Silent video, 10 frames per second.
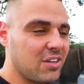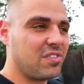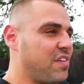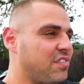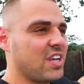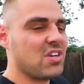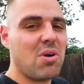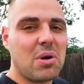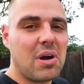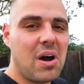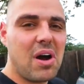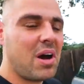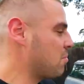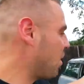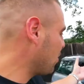It's a 15-year-old
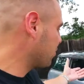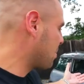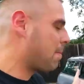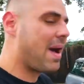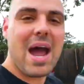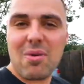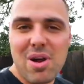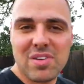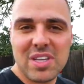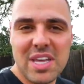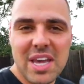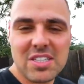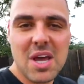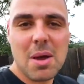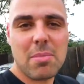car. It might have lost a bit of power over the
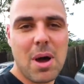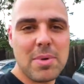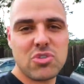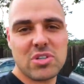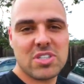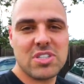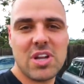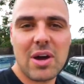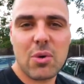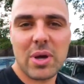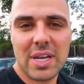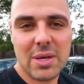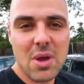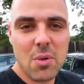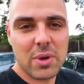years, but I'm interested to know how
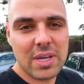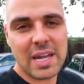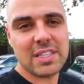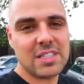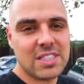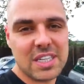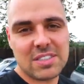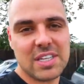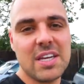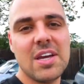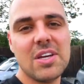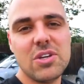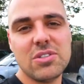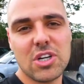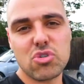quickly we can get it to 60
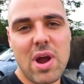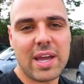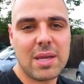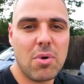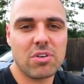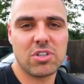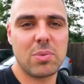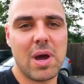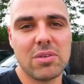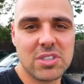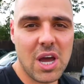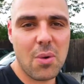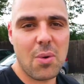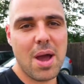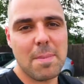using a draggy box as well.
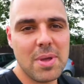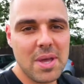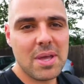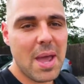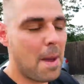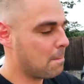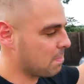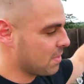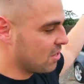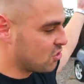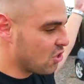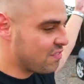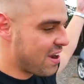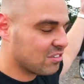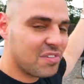So yeah,
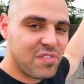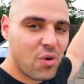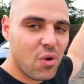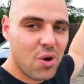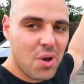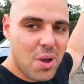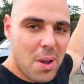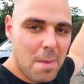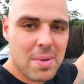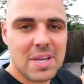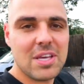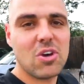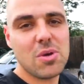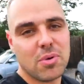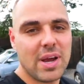2004 Mini
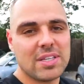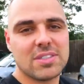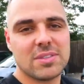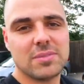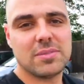Cooper S.